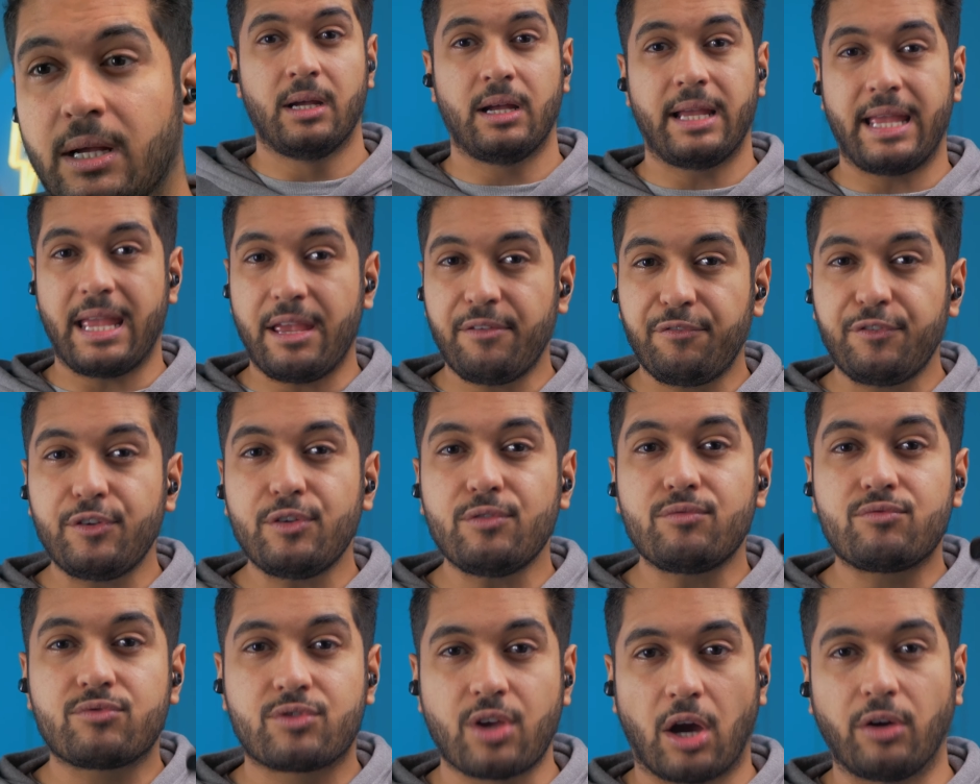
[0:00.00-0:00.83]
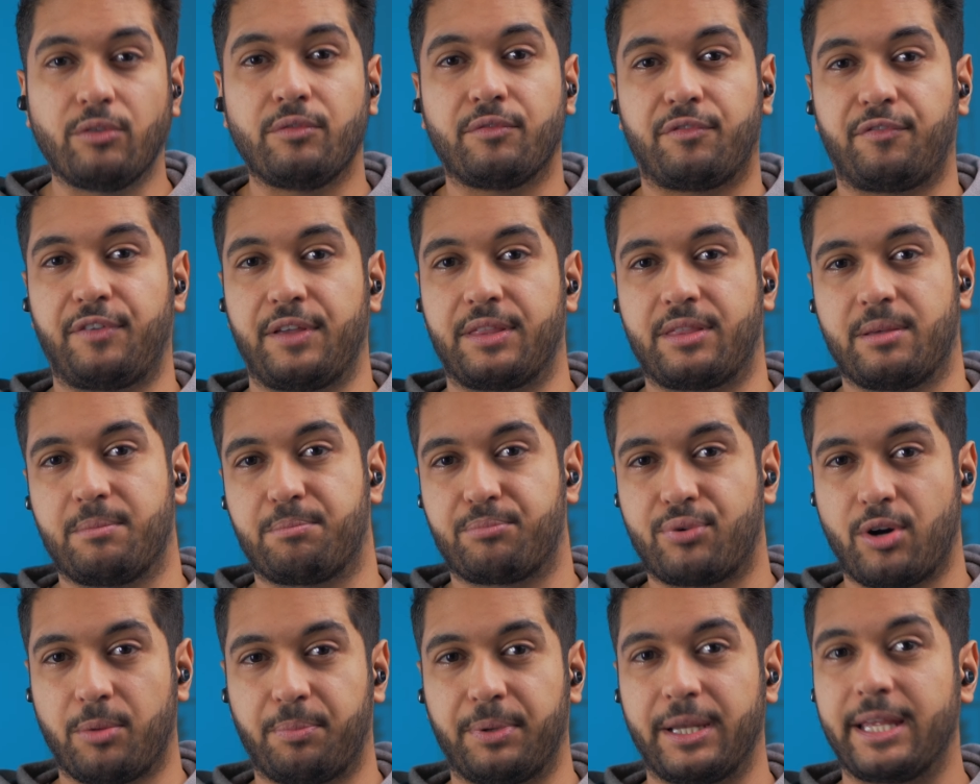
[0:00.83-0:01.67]
If you don't fit them
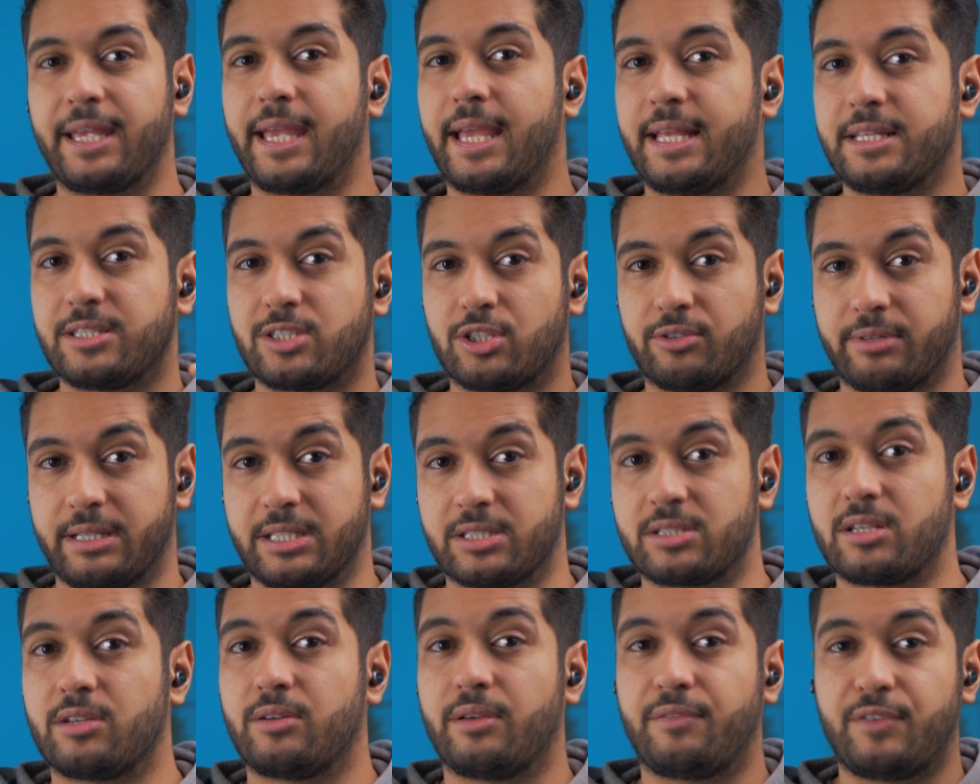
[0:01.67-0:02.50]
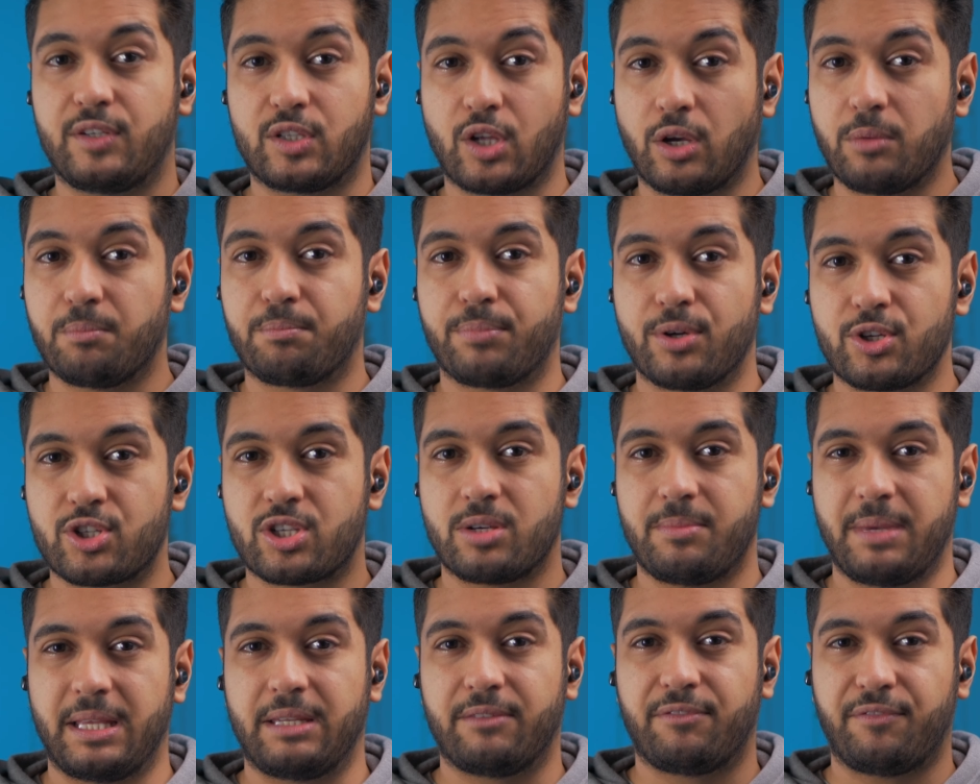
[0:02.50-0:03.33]
properly into your ears, so if you don't push
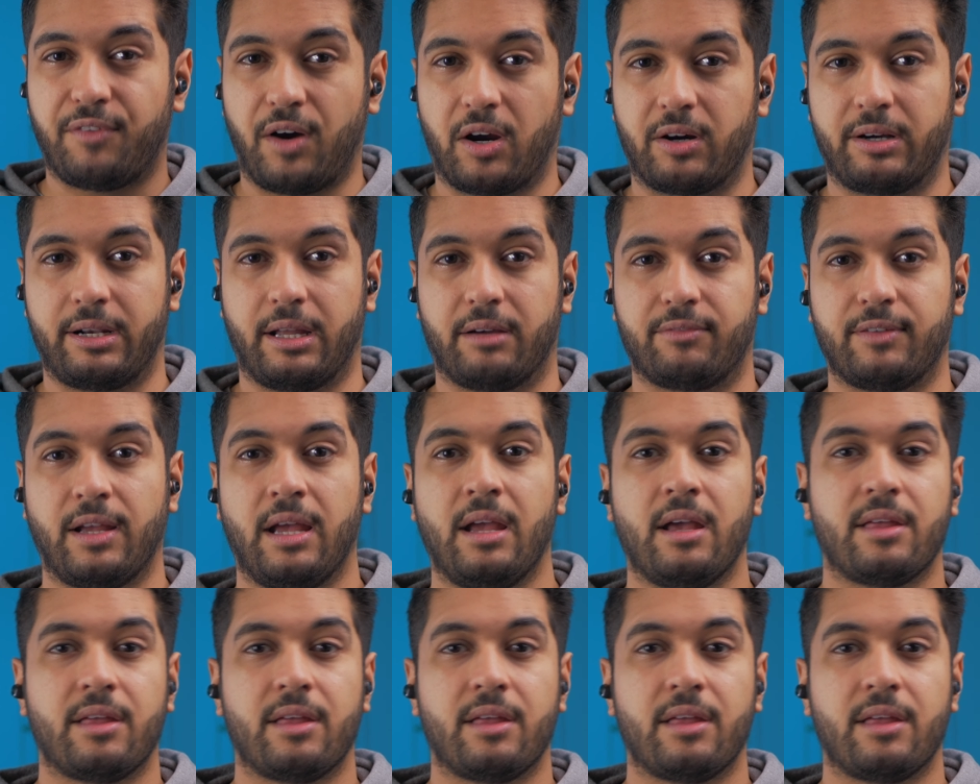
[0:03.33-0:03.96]
them in far enough,